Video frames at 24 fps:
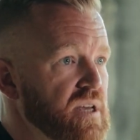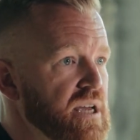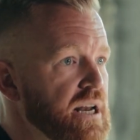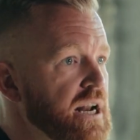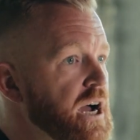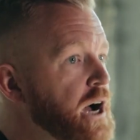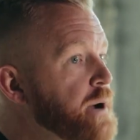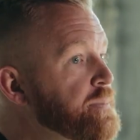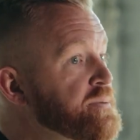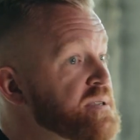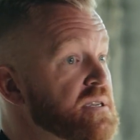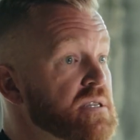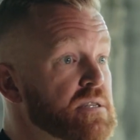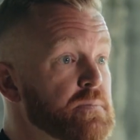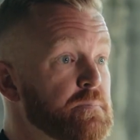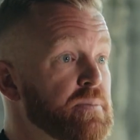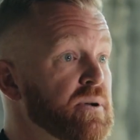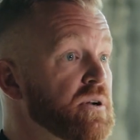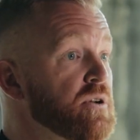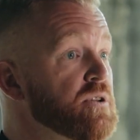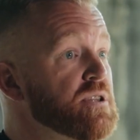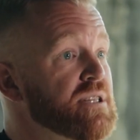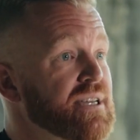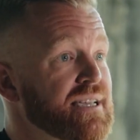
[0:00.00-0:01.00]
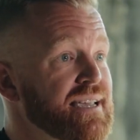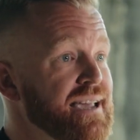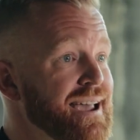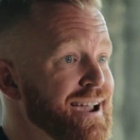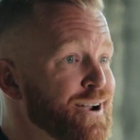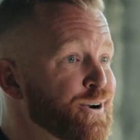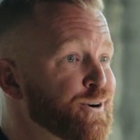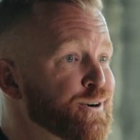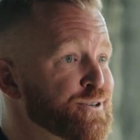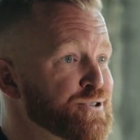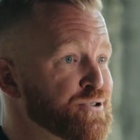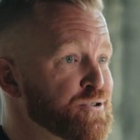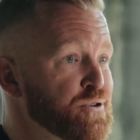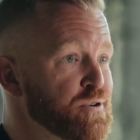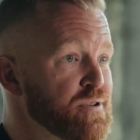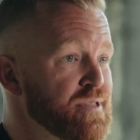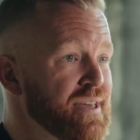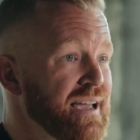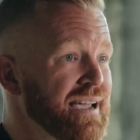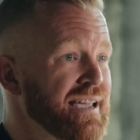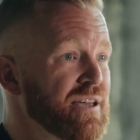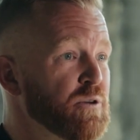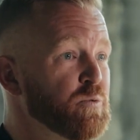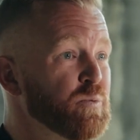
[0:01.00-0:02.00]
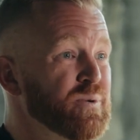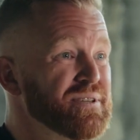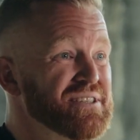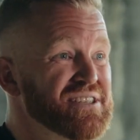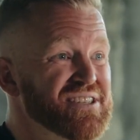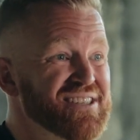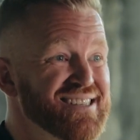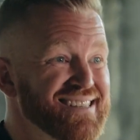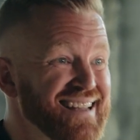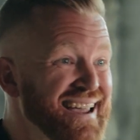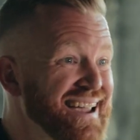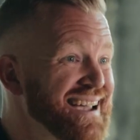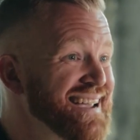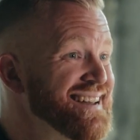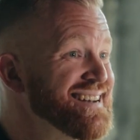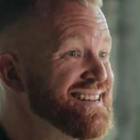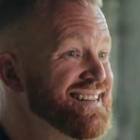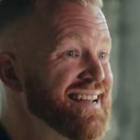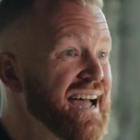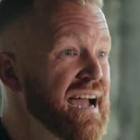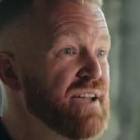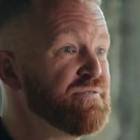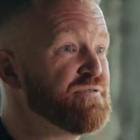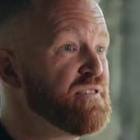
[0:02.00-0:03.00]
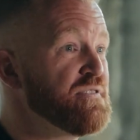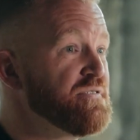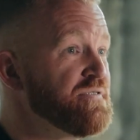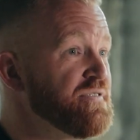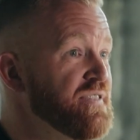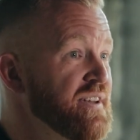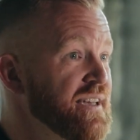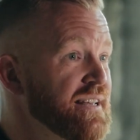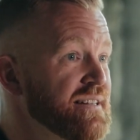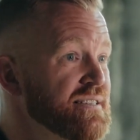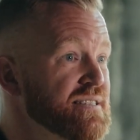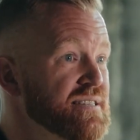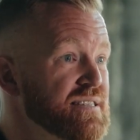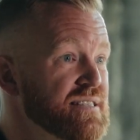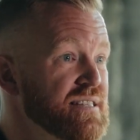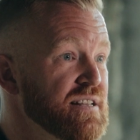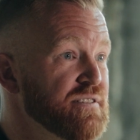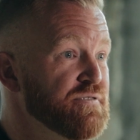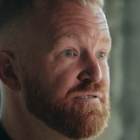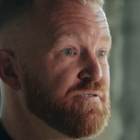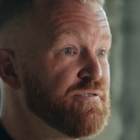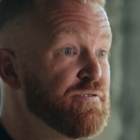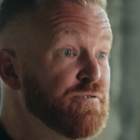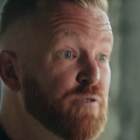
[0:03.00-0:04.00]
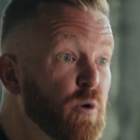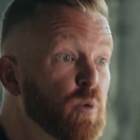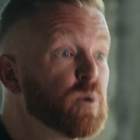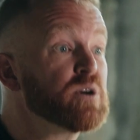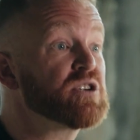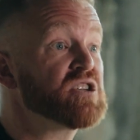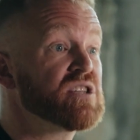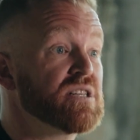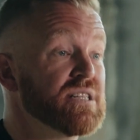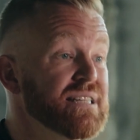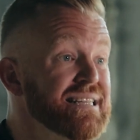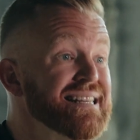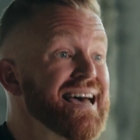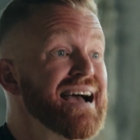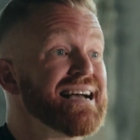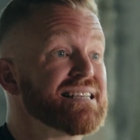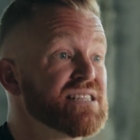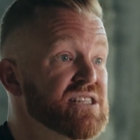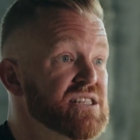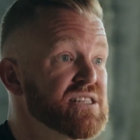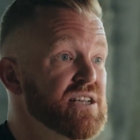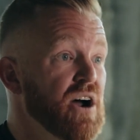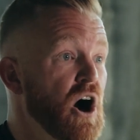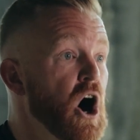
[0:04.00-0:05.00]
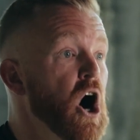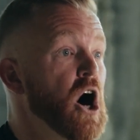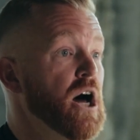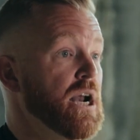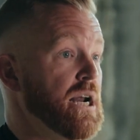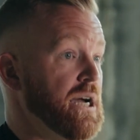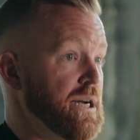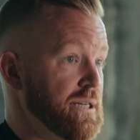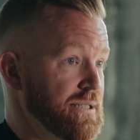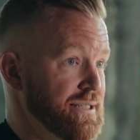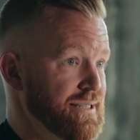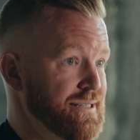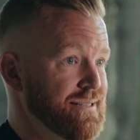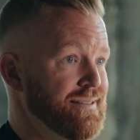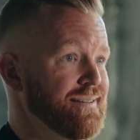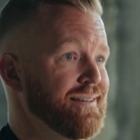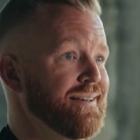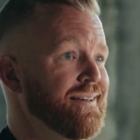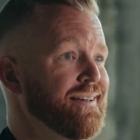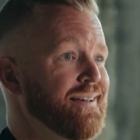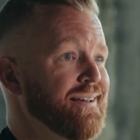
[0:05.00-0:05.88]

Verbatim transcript: it helps us build the character that can withstand life events that force less on us.